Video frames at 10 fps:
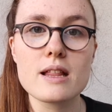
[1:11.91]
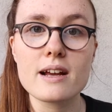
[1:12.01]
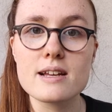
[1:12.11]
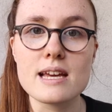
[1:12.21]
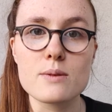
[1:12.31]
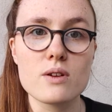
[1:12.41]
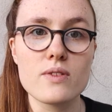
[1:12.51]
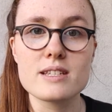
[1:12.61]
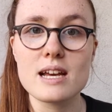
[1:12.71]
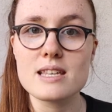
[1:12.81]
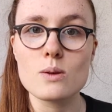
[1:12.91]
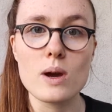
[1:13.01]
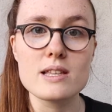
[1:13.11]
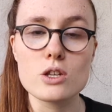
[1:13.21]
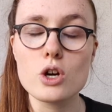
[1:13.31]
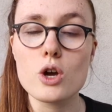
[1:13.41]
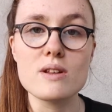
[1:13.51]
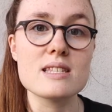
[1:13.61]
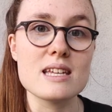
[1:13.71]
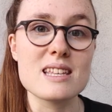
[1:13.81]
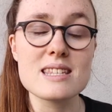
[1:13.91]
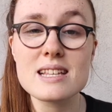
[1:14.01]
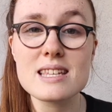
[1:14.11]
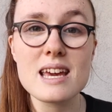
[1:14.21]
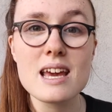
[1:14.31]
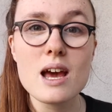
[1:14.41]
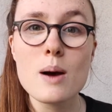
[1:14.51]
like I said, were a fantastic way to not only see the city